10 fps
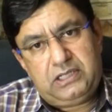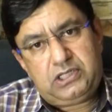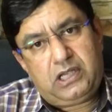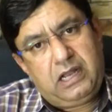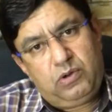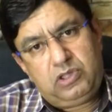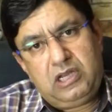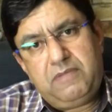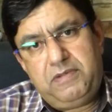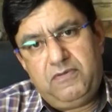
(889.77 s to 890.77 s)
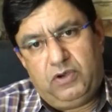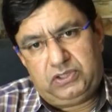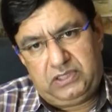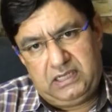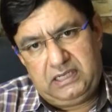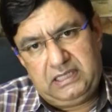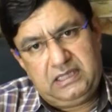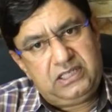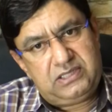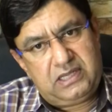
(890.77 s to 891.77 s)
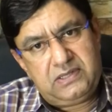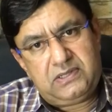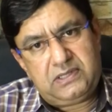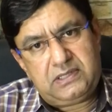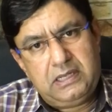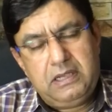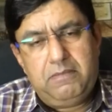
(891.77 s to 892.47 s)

sclerotherapy was done in these cases,